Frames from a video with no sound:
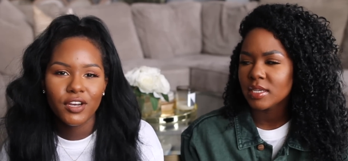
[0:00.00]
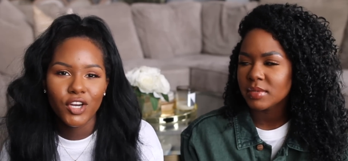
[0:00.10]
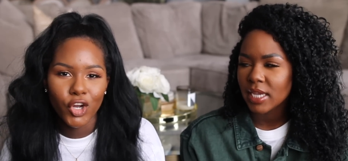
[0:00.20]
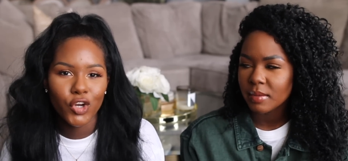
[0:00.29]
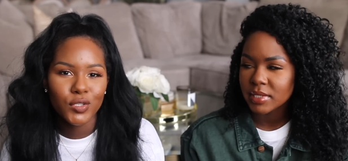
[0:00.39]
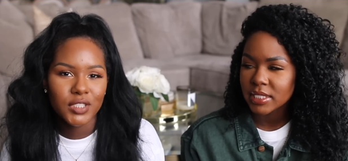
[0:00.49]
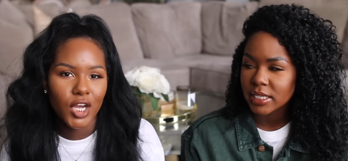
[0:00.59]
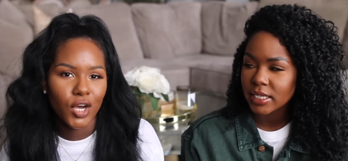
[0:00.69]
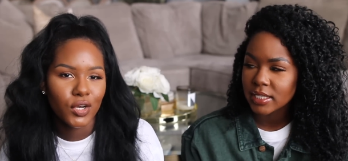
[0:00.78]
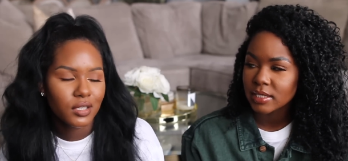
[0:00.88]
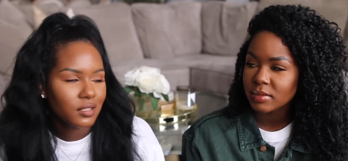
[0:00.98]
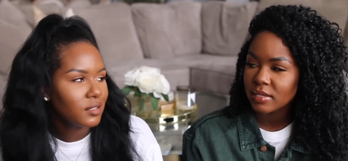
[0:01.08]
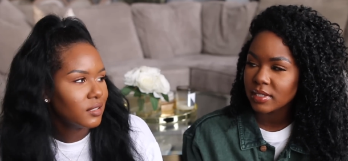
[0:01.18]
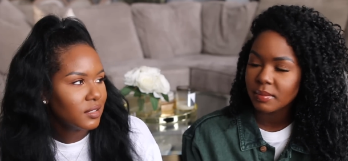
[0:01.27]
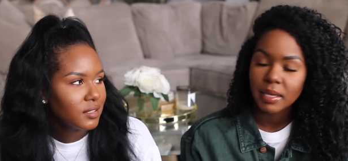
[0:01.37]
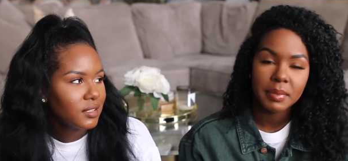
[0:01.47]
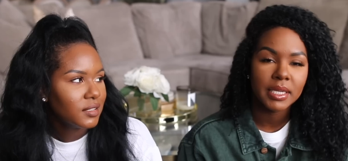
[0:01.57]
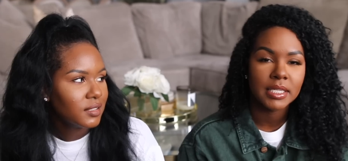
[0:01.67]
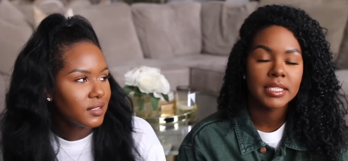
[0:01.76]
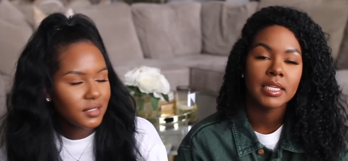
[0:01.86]
Speaker 1: some girl tea. talk. Sometimes I might
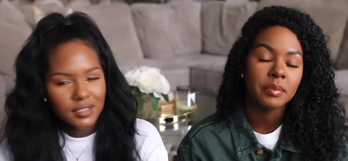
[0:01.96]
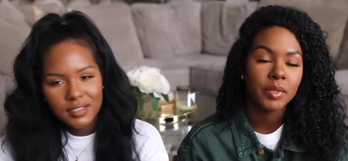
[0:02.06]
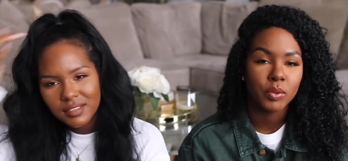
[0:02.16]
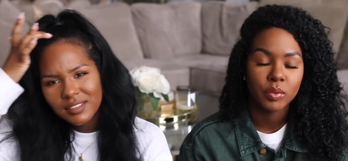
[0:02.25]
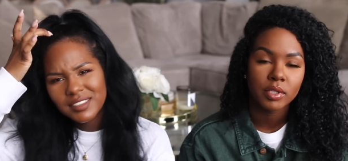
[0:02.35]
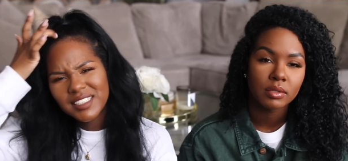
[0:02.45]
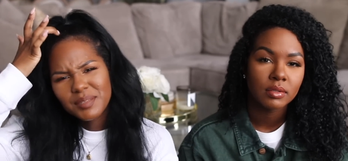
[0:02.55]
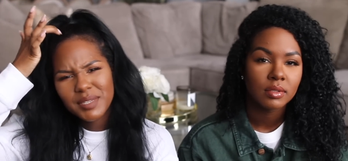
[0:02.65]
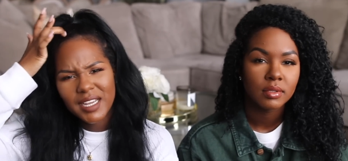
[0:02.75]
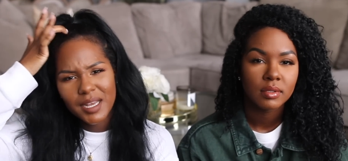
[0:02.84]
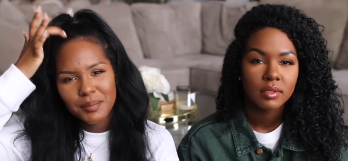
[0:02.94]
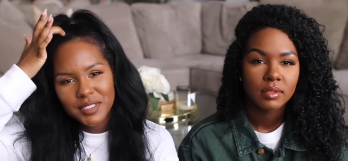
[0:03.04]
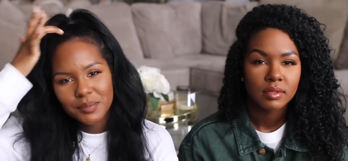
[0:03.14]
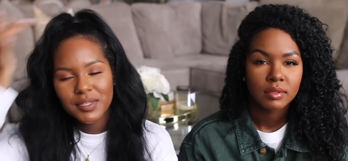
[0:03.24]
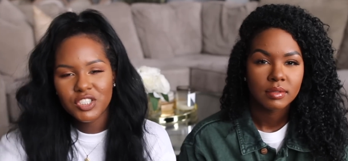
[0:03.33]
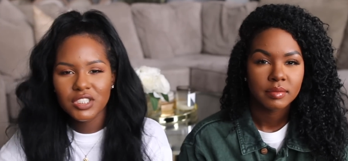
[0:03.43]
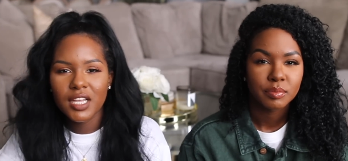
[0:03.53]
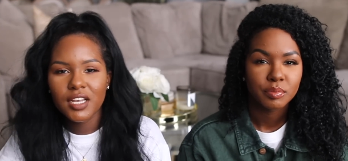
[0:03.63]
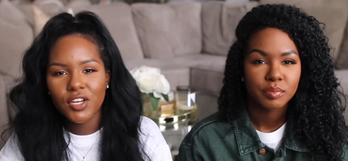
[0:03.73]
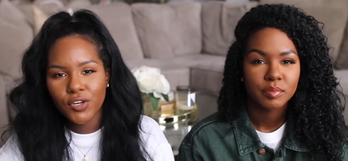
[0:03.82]
be in a tea mood.
Speaker 2: Sometimes, but it's
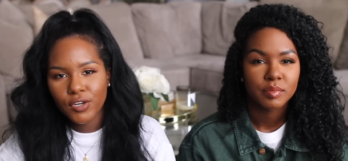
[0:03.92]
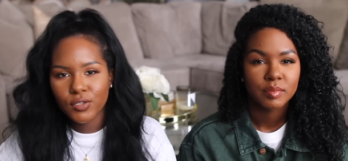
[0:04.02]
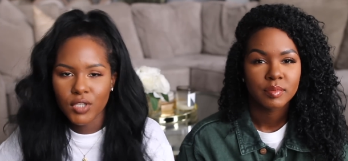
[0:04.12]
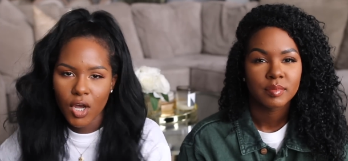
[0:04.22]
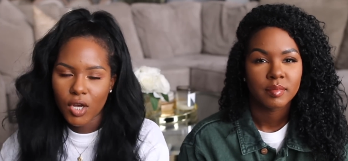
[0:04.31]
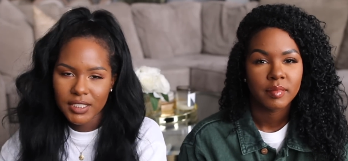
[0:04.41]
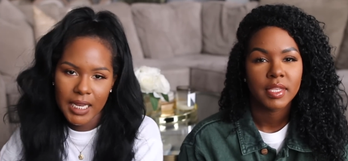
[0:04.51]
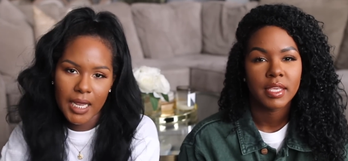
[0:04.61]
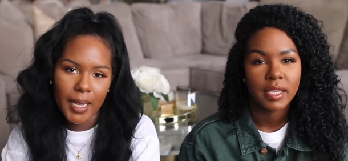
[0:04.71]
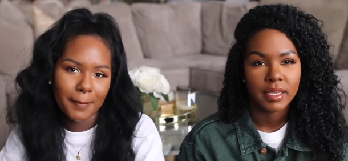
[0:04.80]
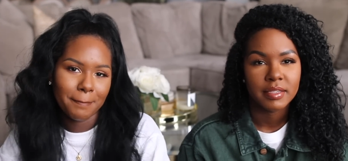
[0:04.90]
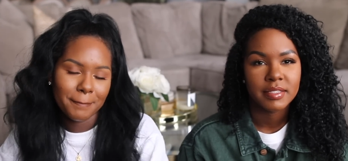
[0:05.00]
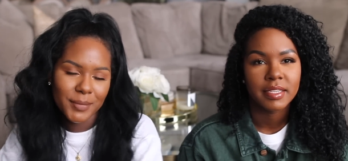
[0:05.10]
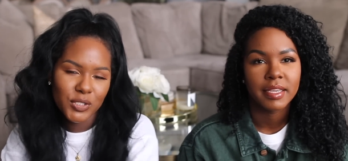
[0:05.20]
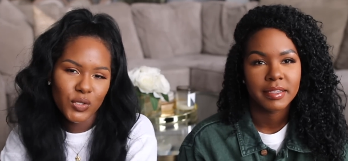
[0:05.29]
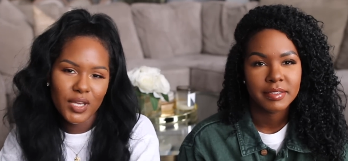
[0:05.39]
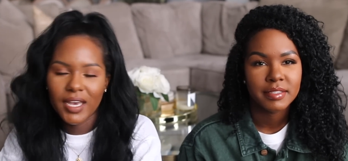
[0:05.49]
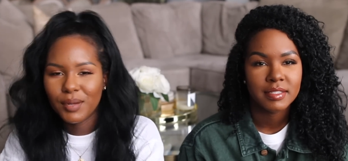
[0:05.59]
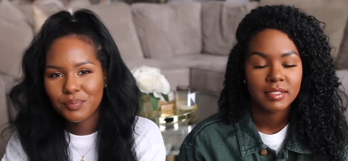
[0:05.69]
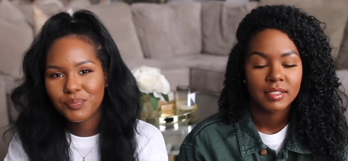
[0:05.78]
just like a girl talk
Speaker 1: time. Yes, yes. So
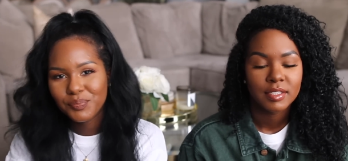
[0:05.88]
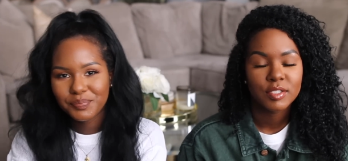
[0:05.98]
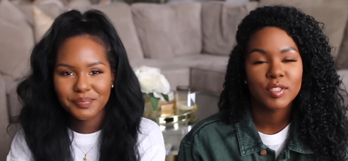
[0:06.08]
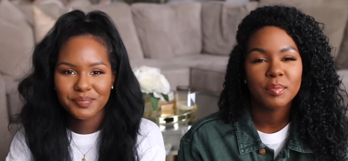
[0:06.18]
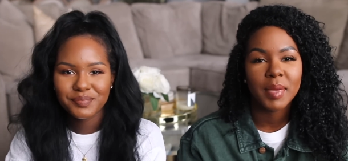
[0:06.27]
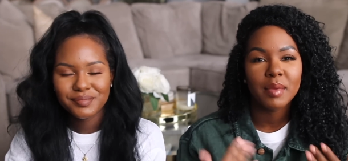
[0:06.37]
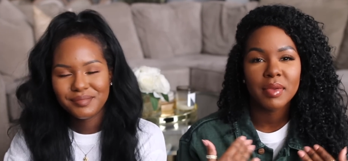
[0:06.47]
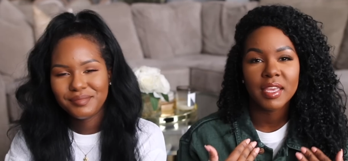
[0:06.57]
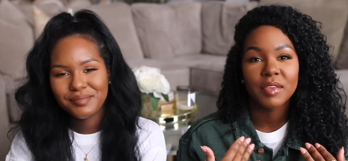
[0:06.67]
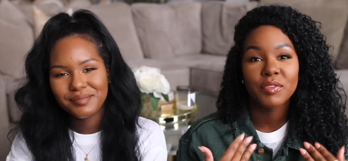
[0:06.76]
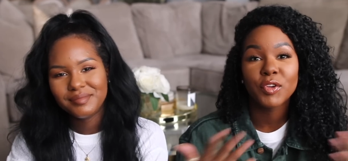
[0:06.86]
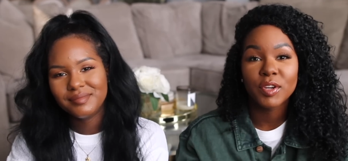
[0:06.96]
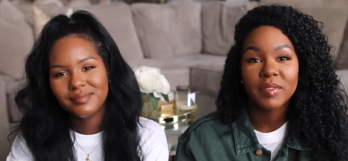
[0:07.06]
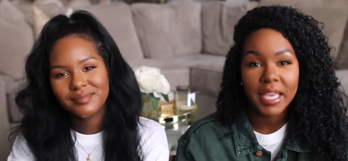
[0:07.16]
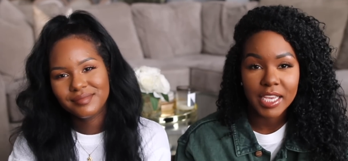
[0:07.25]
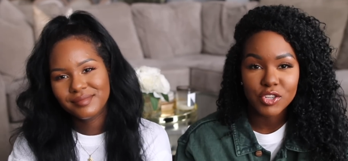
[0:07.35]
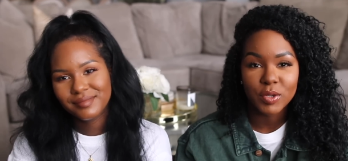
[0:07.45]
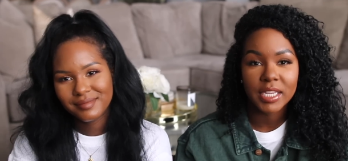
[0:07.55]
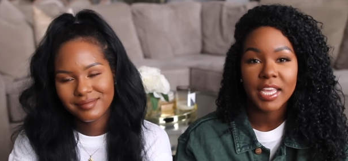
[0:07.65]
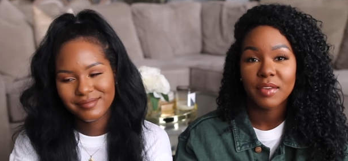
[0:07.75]
yeah. So maybe if you're of age,
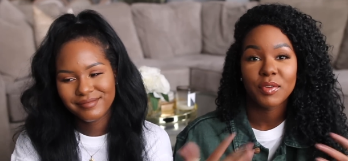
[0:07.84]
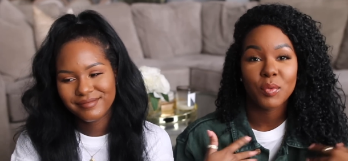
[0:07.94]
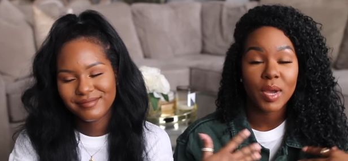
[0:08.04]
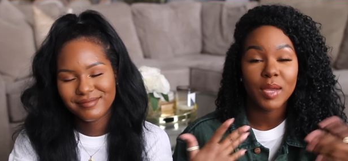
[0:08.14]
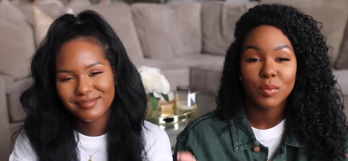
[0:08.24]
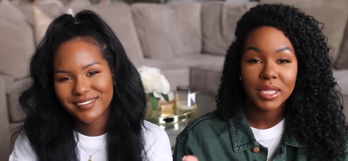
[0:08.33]
you can have your wine